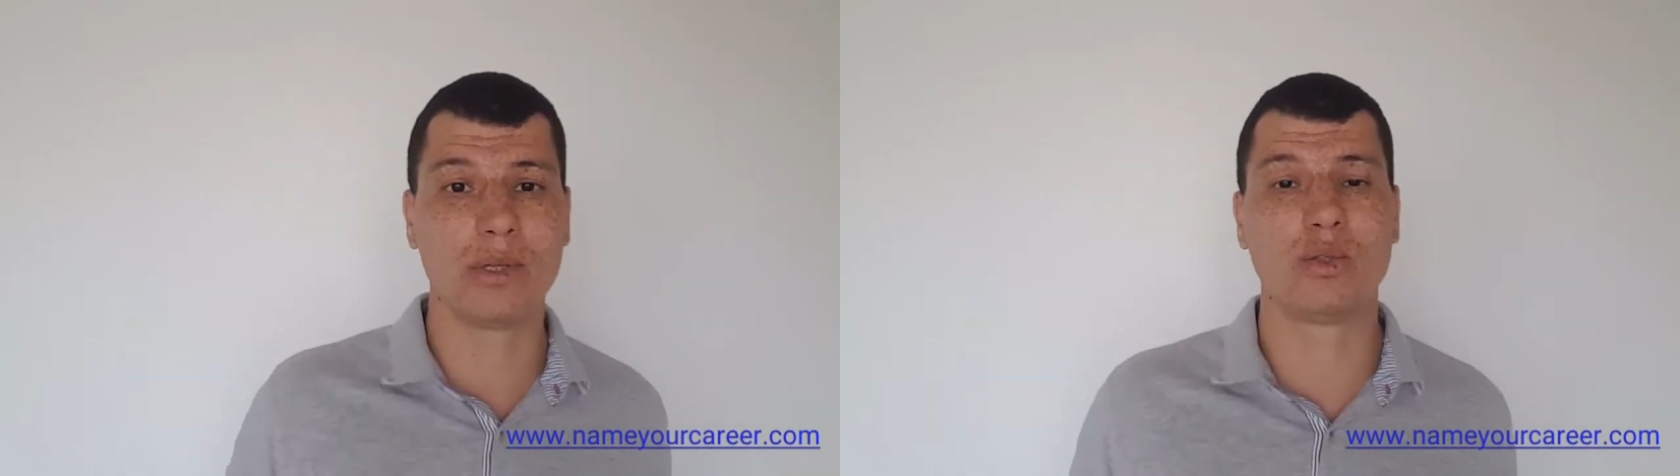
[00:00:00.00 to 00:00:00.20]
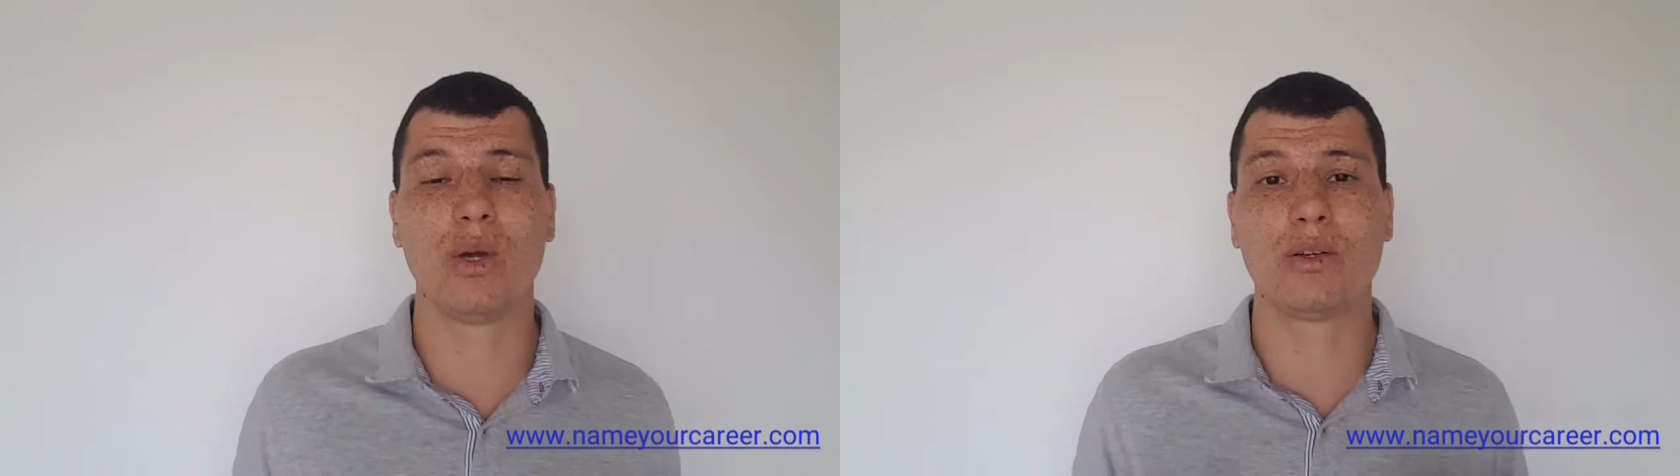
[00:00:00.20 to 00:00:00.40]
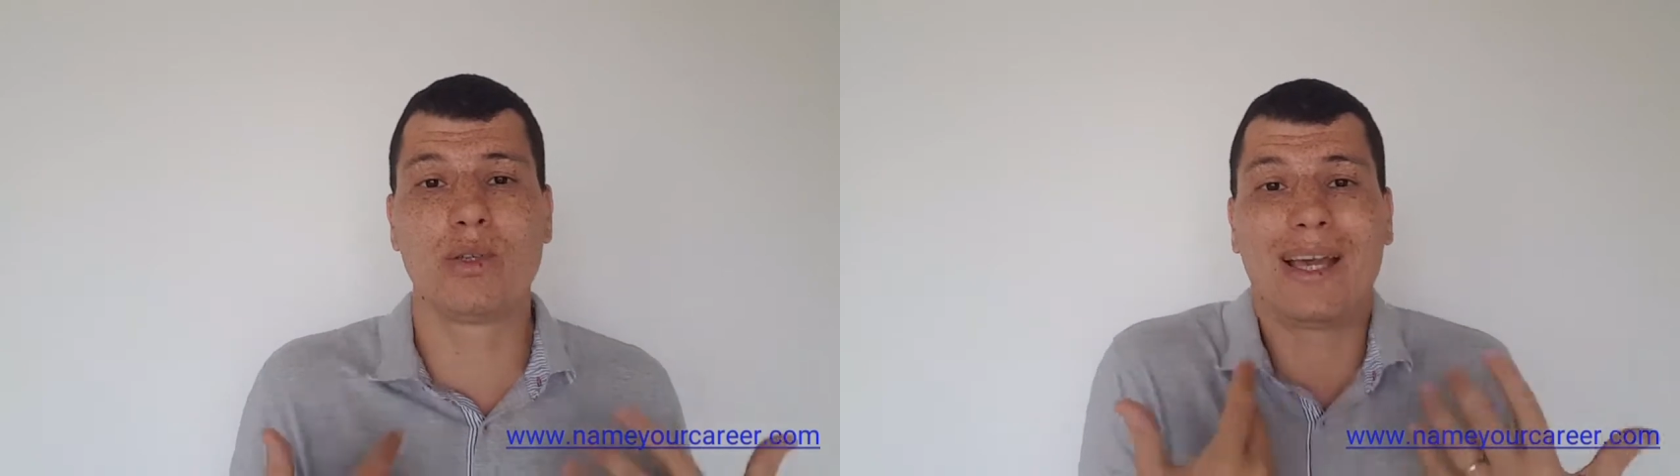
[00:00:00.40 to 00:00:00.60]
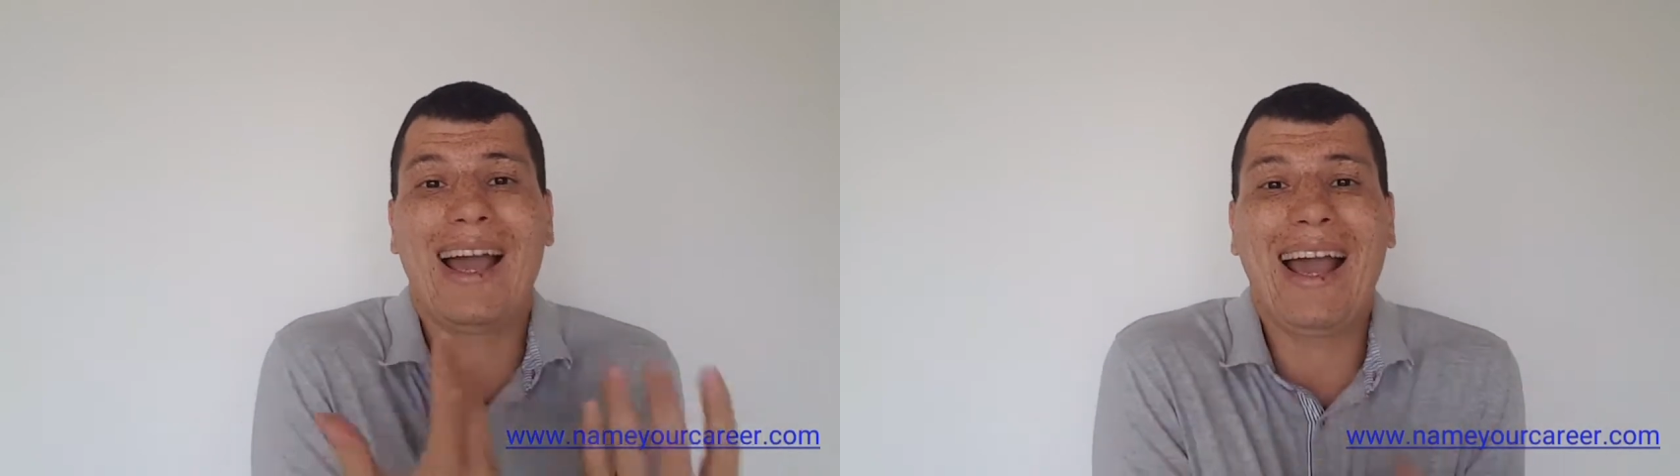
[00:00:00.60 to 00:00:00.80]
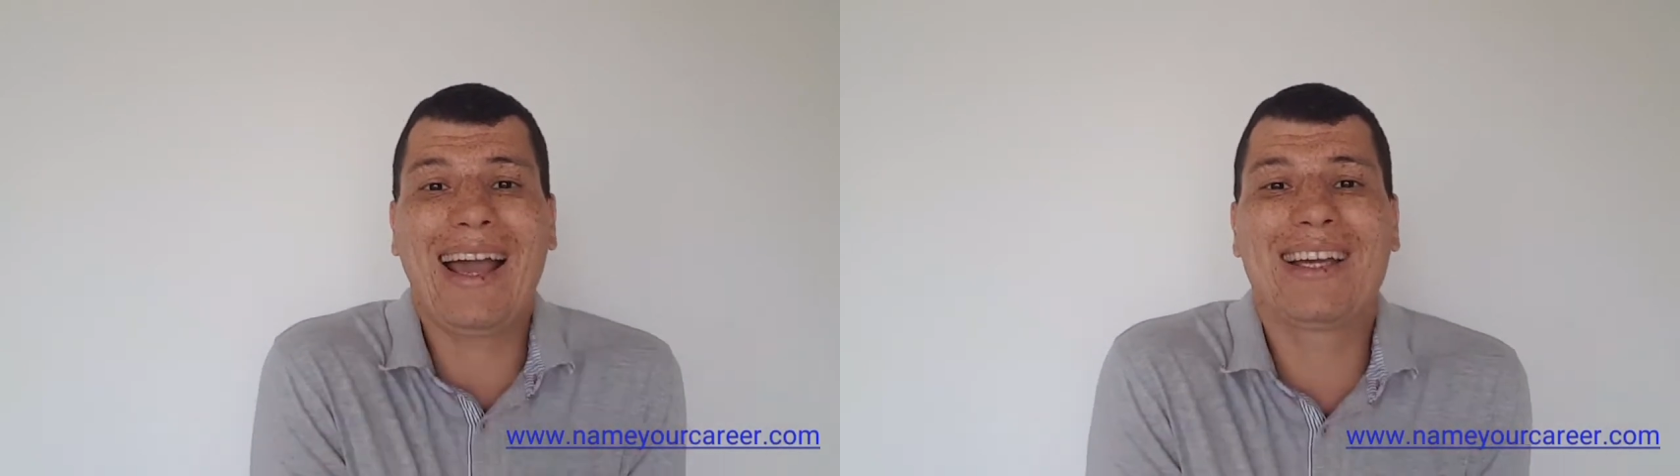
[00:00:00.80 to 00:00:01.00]
that you
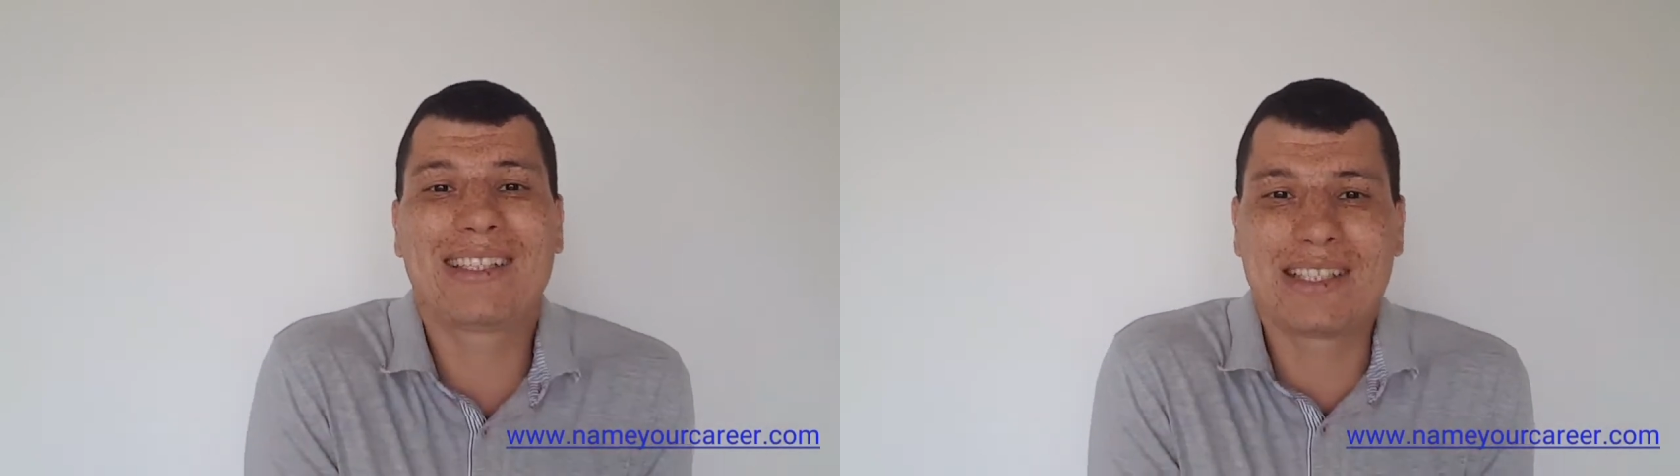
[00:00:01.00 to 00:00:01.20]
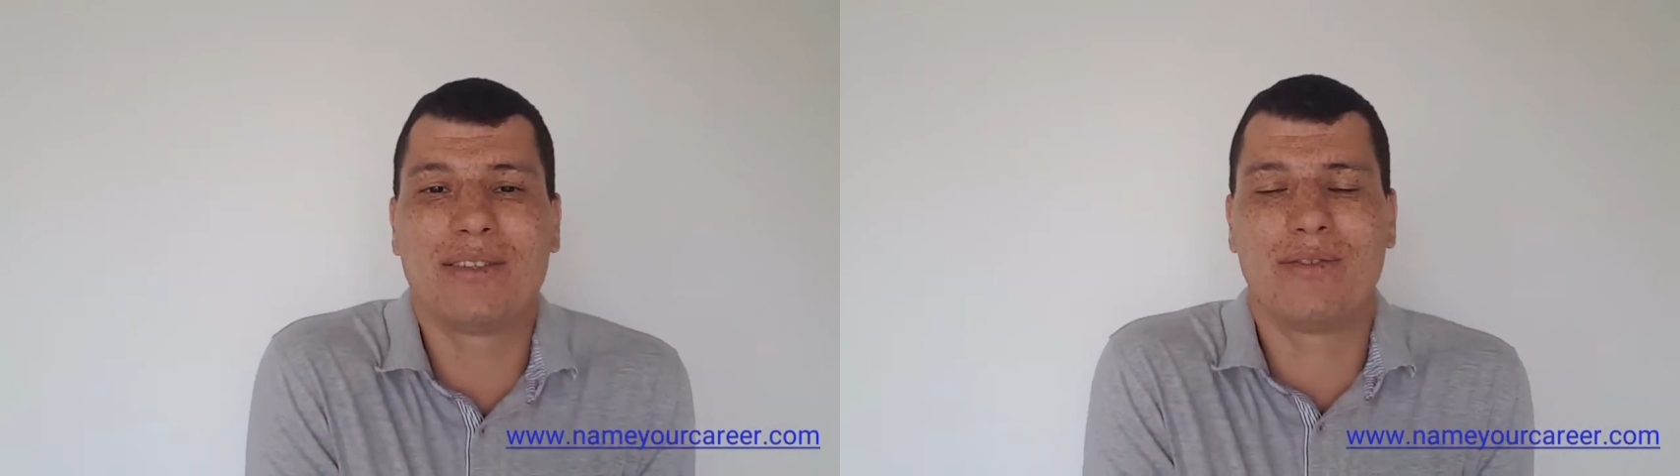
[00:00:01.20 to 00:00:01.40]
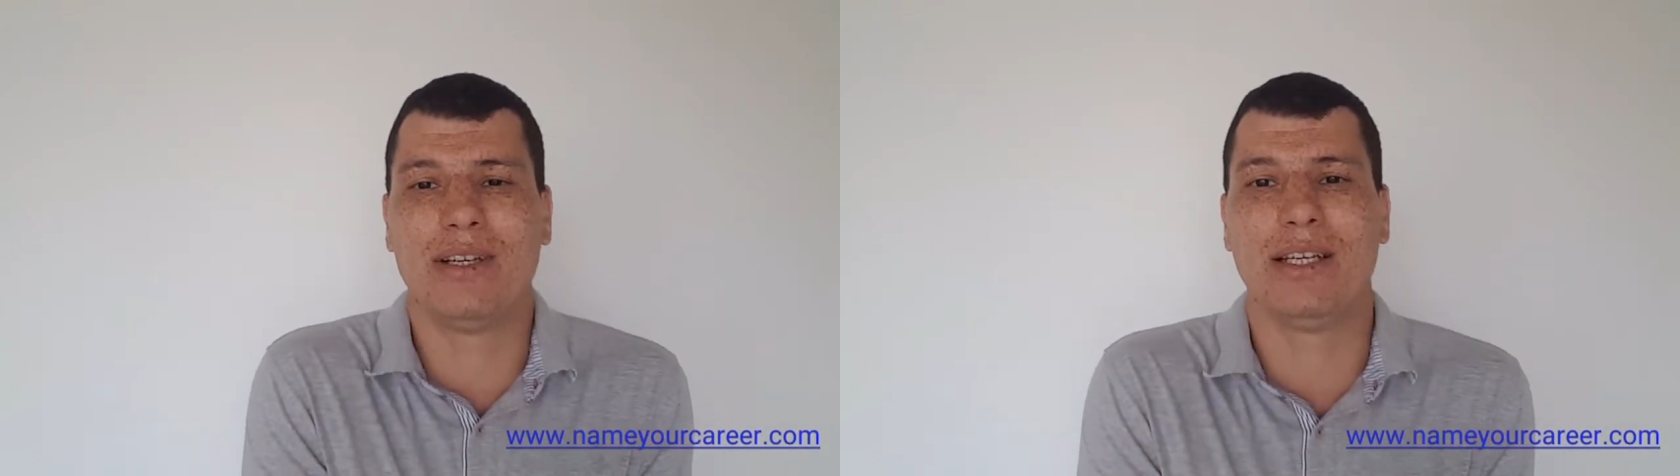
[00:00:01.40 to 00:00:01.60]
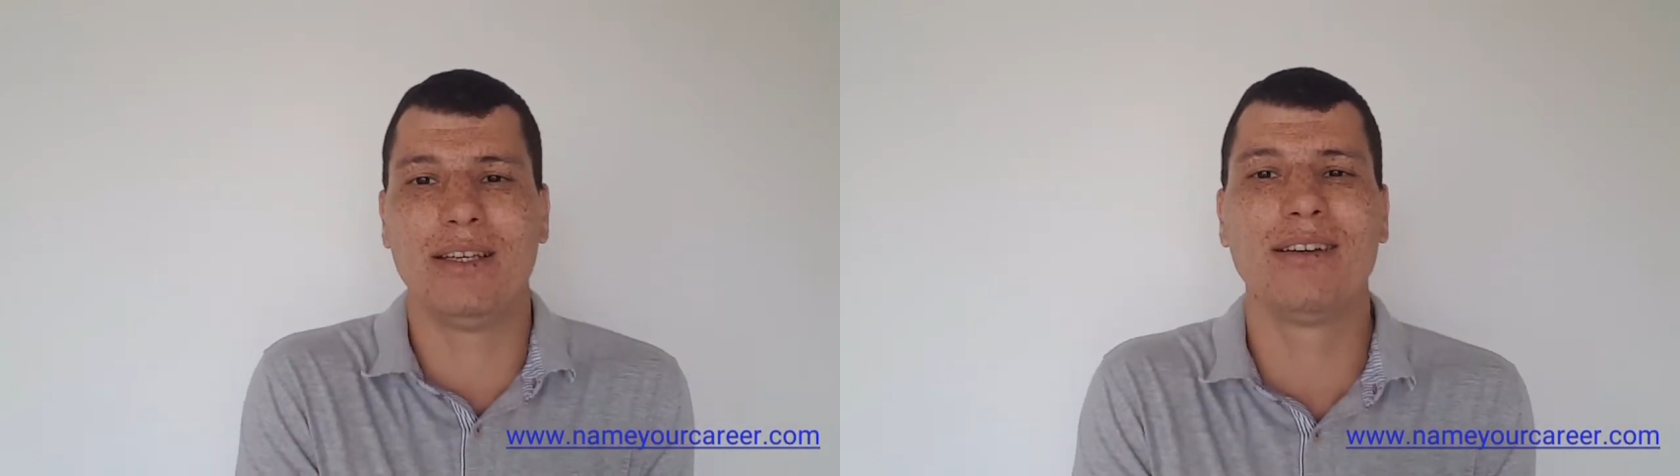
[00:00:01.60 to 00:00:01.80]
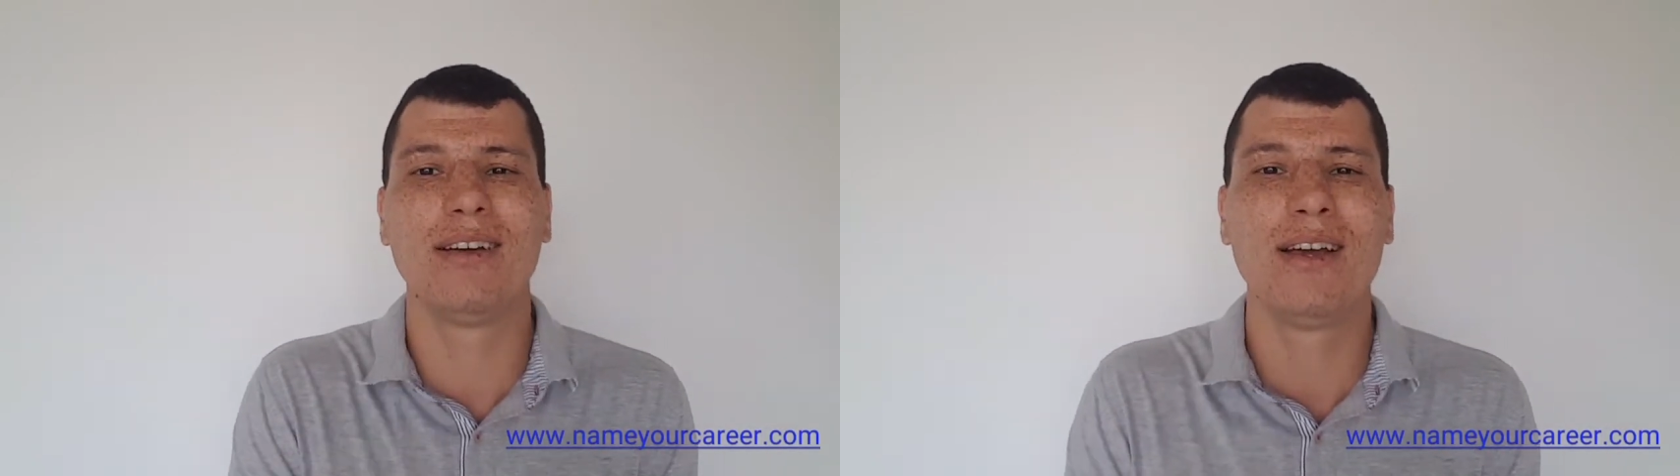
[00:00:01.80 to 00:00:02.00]
actually actively